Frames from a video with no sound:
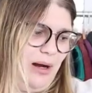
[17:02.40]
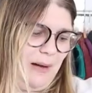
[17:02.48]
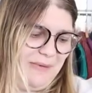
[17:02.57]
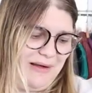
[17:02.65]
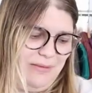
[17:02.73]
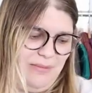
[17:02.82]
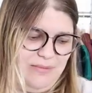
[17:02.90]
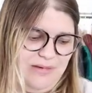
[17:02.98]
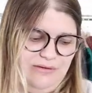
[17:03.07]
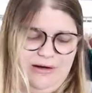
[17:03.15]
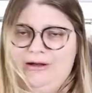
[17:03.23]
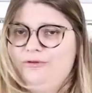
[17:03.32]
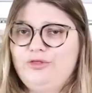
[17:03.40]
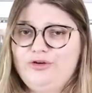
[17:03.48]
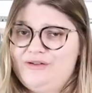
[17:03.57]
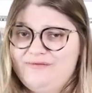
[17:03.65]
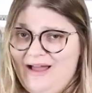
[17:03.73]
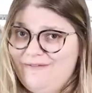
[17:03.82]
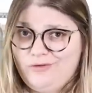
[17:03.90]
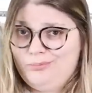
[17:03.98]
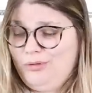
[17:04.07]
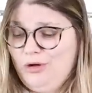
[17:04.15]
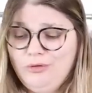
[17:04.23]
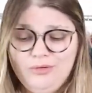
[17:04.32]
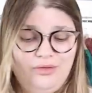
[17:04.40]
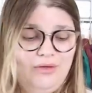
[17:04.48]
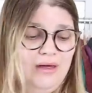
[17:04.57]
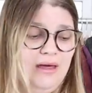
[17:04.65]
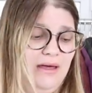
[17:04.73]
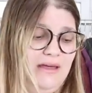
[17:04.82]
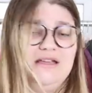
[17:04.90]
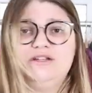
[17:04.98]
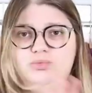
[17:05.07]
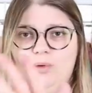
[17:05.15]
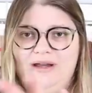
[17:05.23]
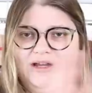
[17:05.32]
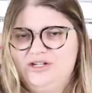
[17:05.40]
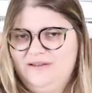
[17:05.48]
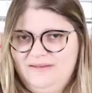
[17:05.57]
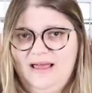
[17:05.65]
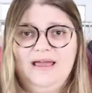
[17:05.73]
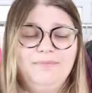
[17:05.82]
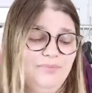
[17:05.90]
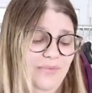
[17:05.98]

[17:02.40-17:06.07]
probably a, maybe around 35 for both each one, I should say.